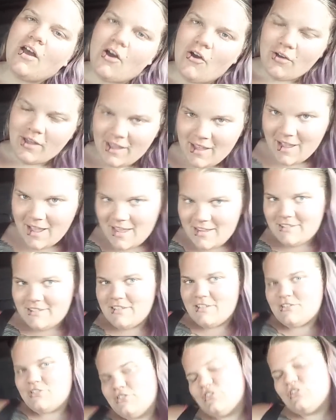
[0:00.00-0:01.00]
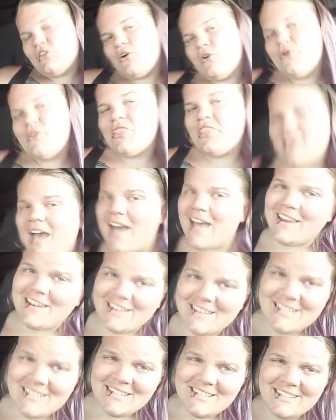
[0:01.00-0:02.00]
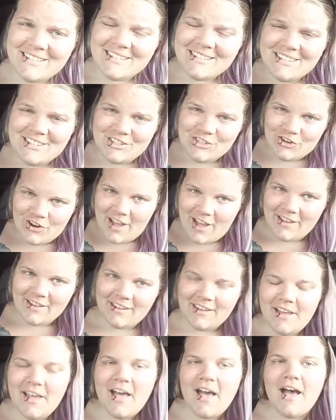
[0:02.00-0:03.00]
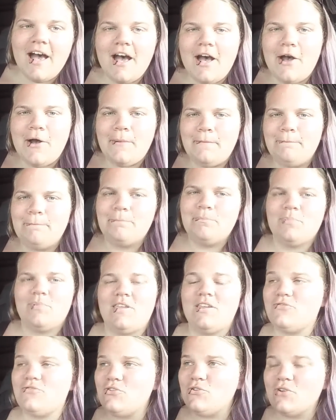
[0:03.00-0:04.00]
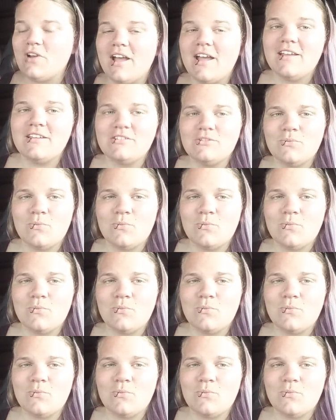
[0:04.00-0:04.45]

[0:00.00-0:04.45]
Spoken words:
Okay guys, so that is the truck. If you guys